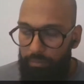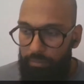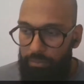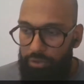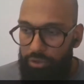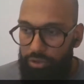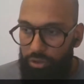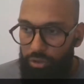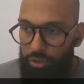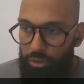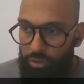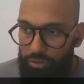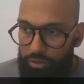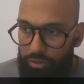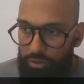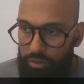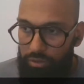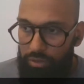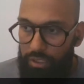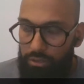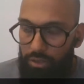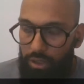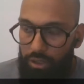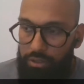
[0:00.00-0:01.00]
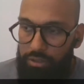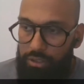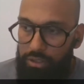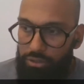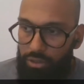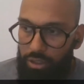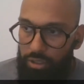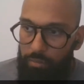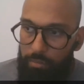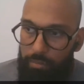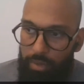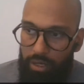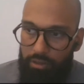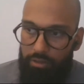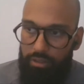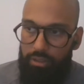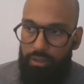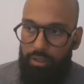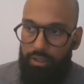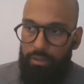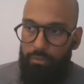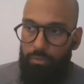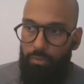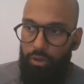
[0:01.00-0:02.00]
So technology is not a
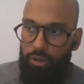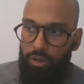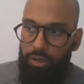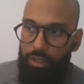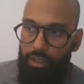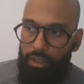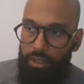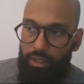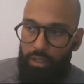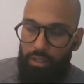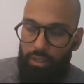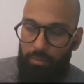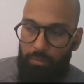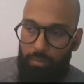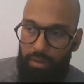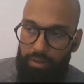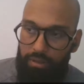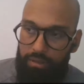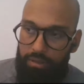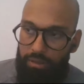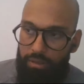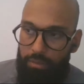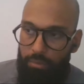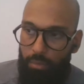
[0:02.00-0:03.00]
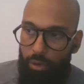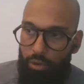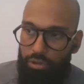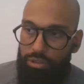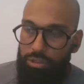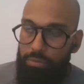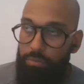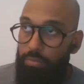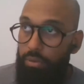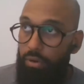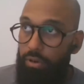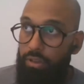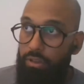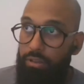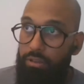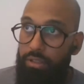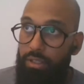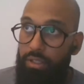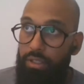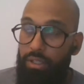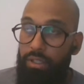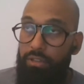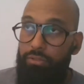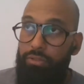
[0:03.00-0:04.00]
barrier anymore. But the most important
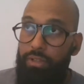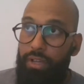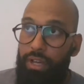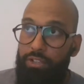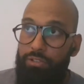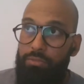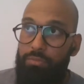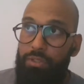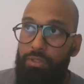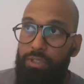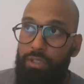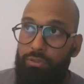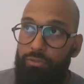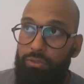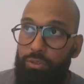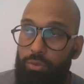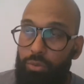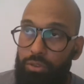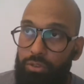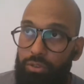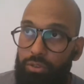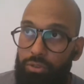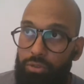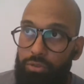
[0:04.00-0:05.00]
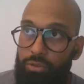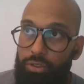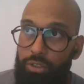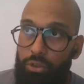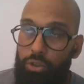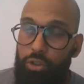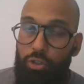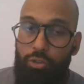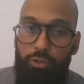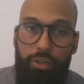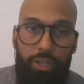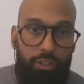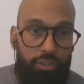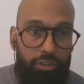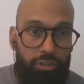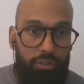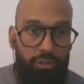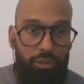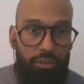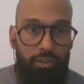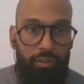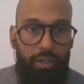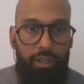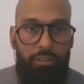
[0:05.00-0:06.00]
thing, if you ask me, if you want to, create
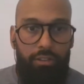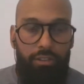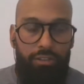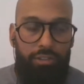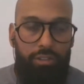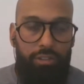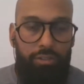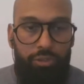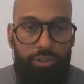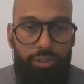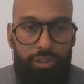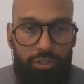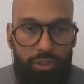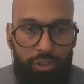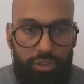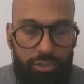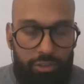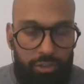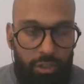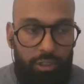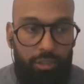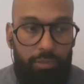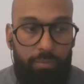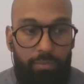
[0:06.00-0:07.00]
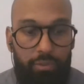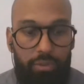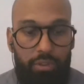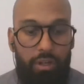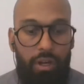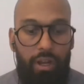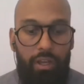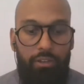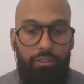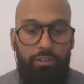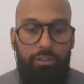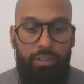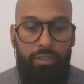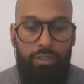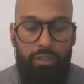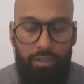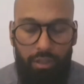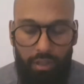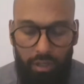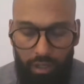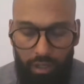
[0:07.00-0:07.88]
your own IoT solution or start up your IoT